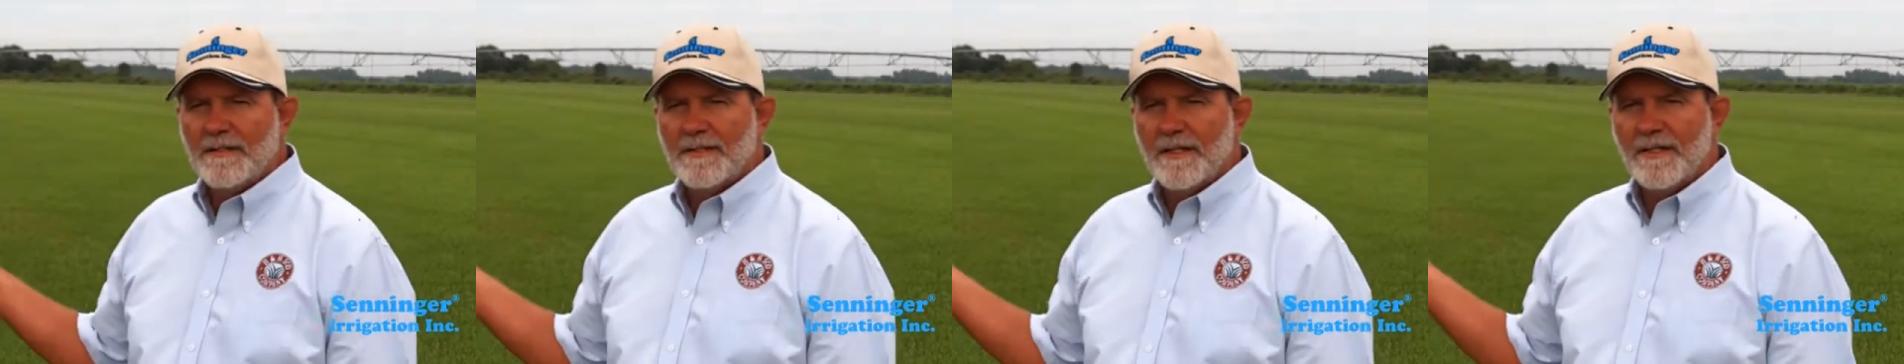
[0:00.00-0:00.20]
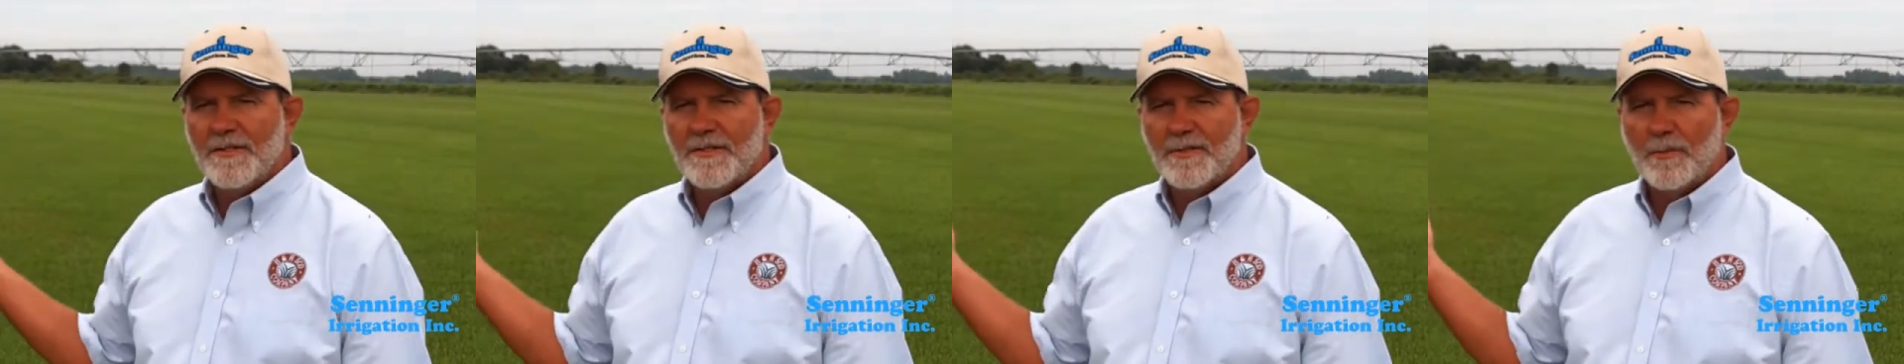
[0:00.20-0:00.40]

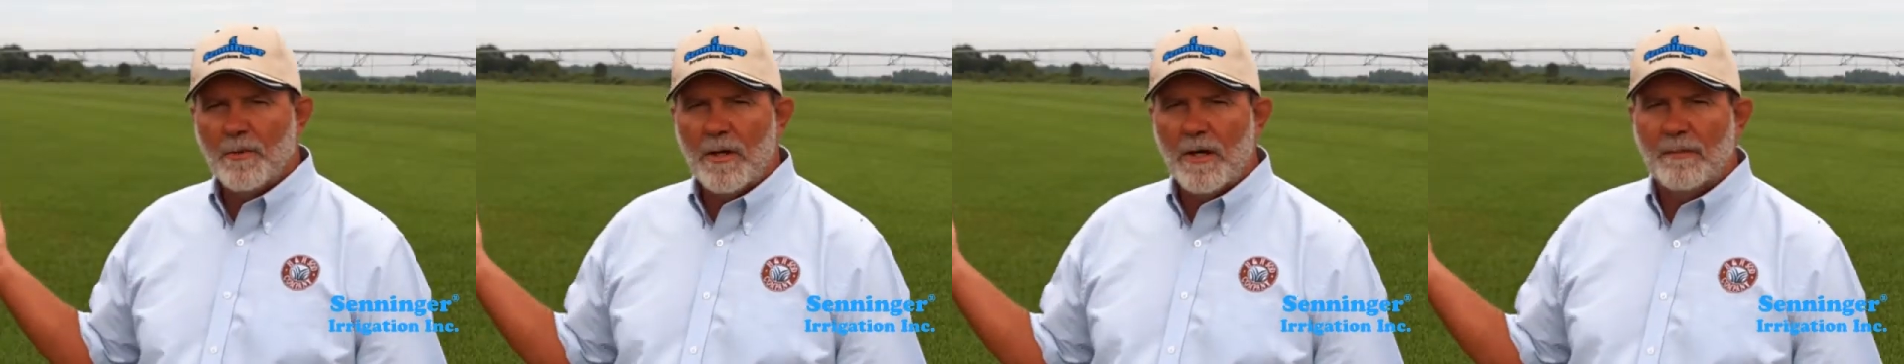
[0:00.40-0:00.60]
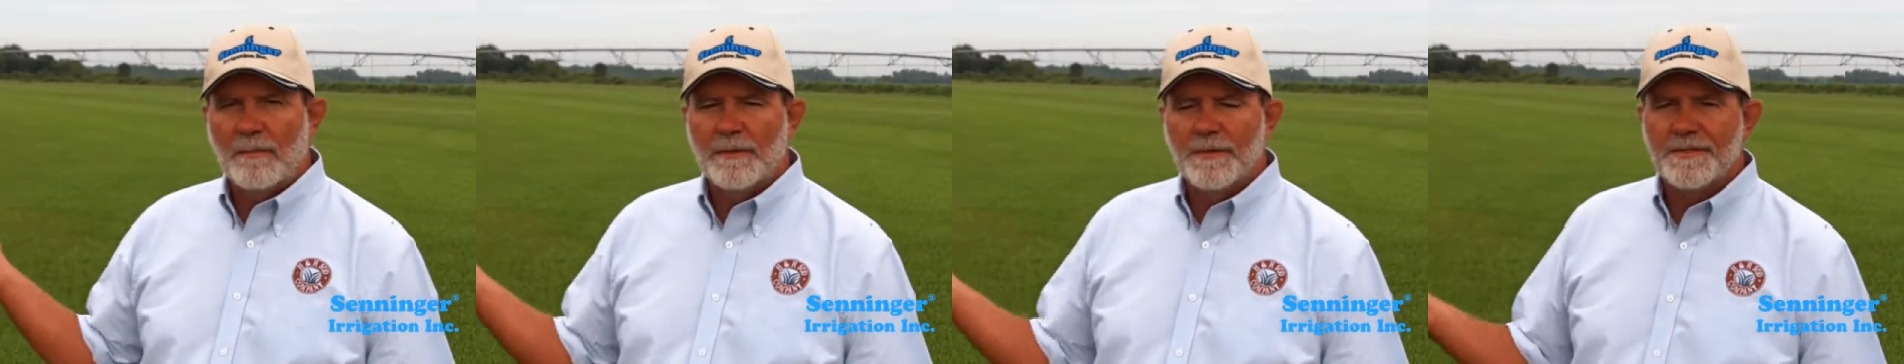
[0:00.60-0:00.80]
Senninger
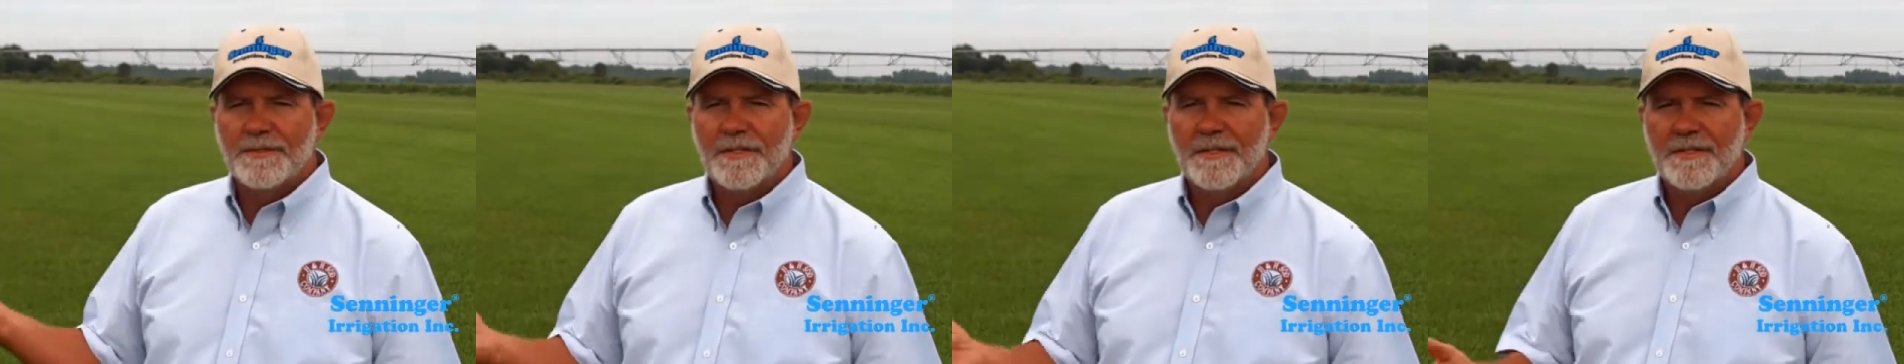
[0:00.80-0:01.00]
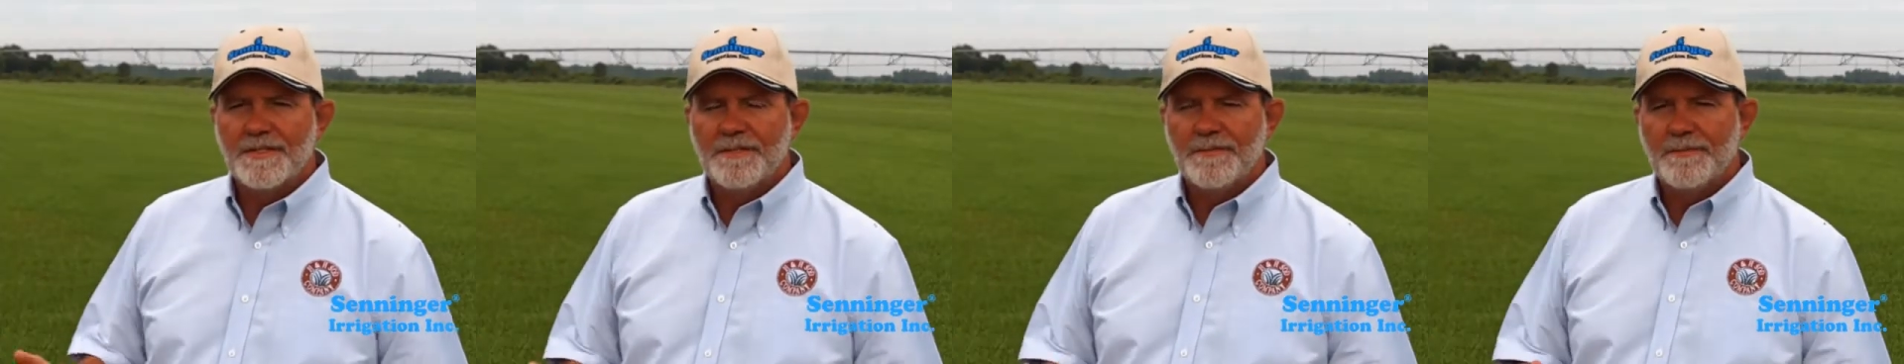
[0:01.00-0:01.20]
wobblers
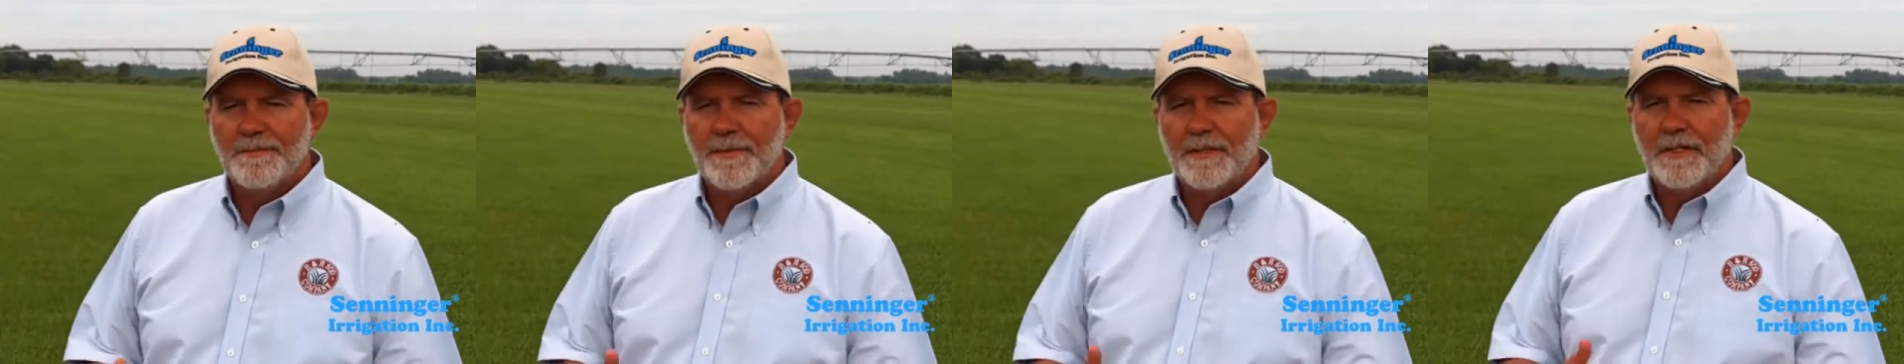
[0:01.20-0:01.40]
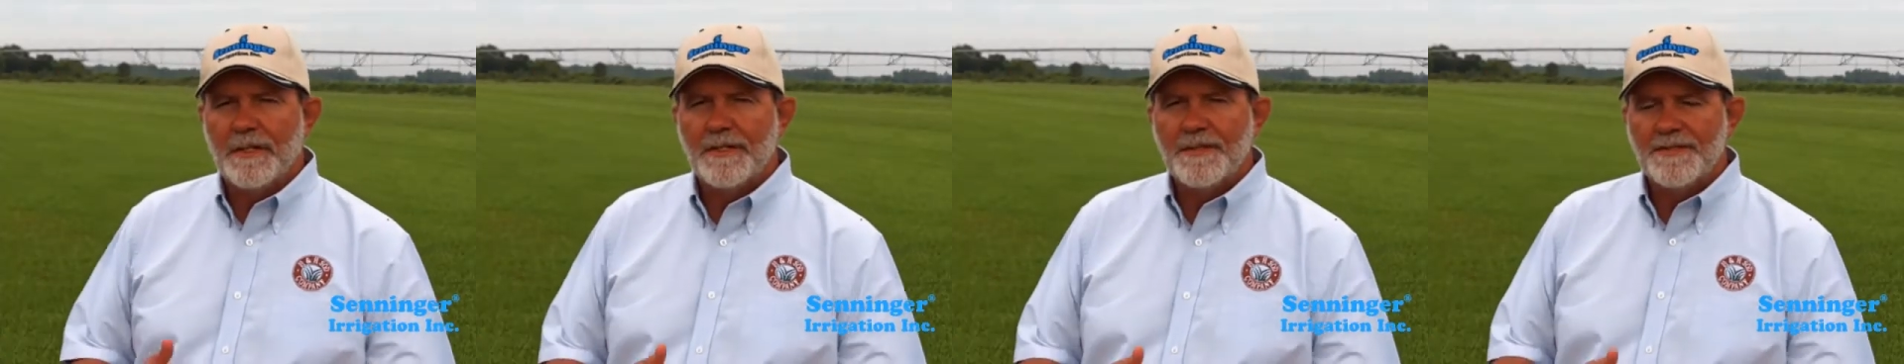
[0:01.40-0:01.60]
is
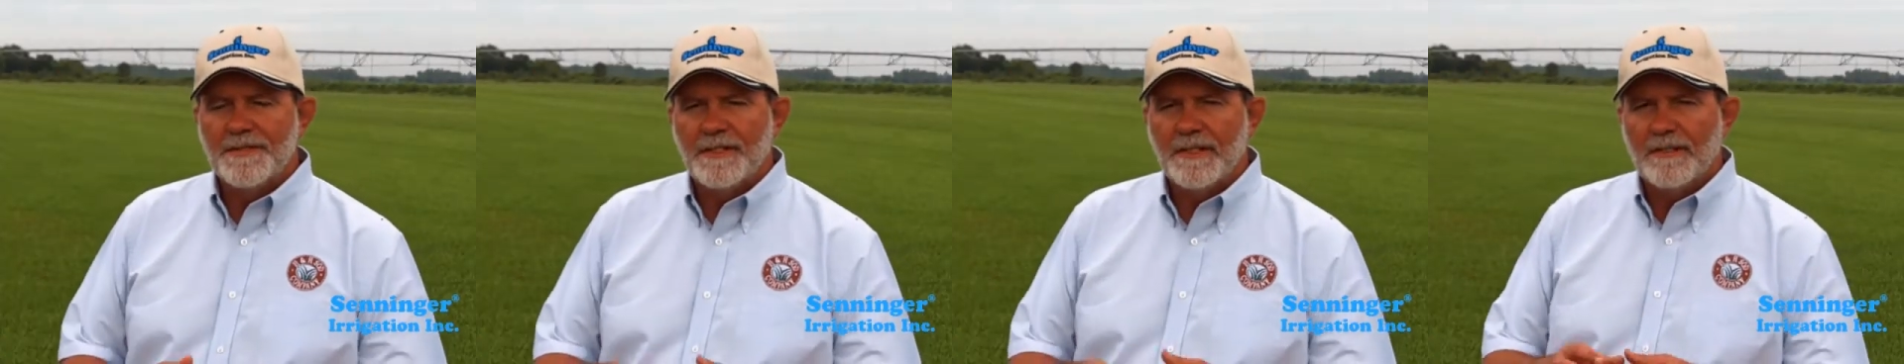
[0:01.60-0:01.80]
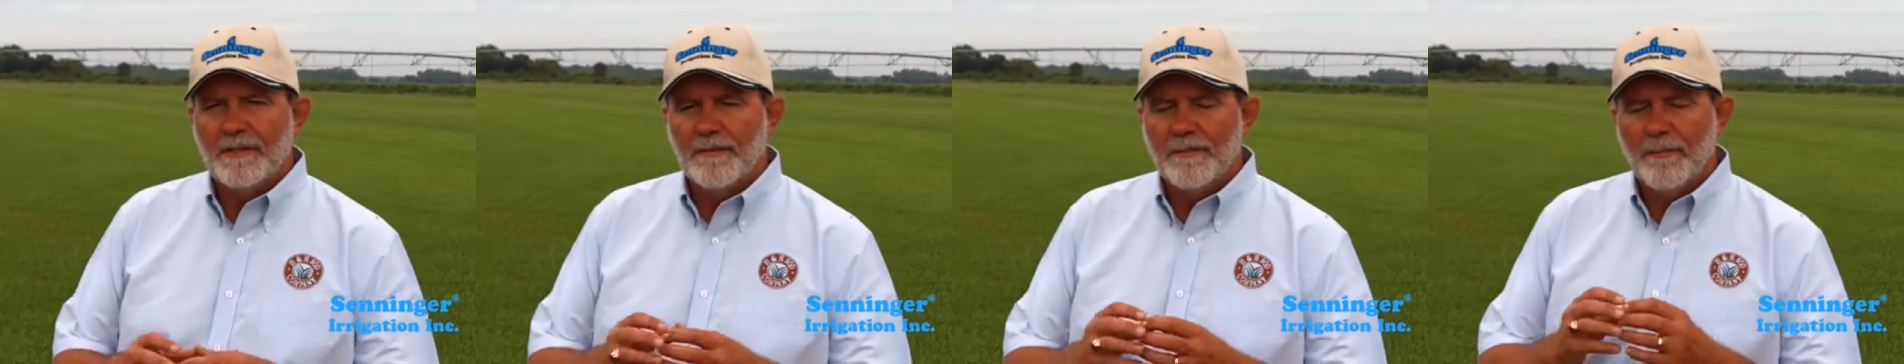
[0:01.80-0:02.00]
because
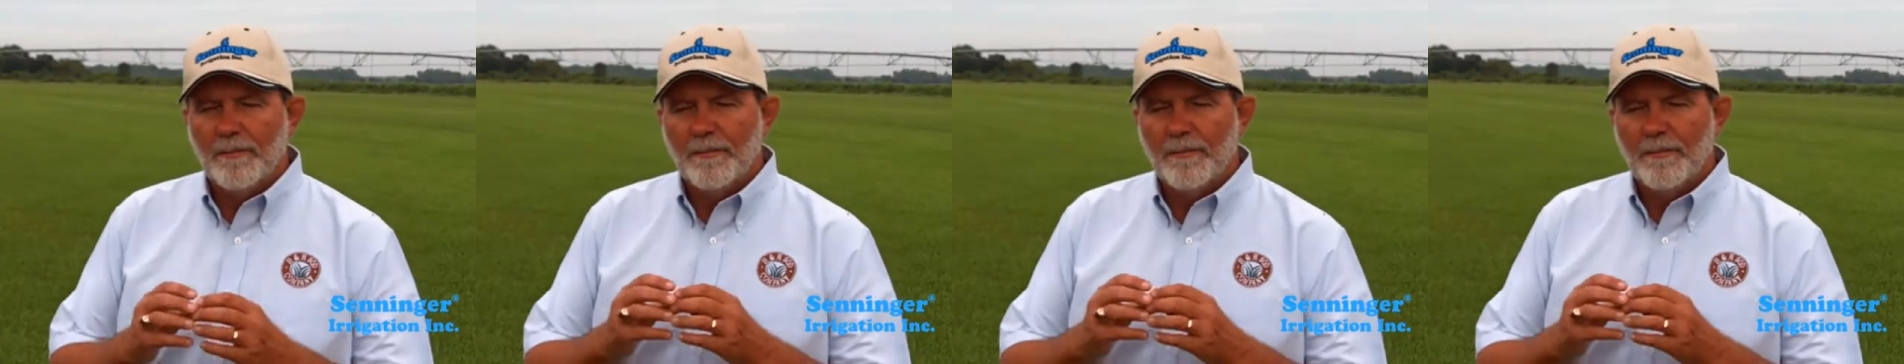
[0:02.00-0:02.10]
it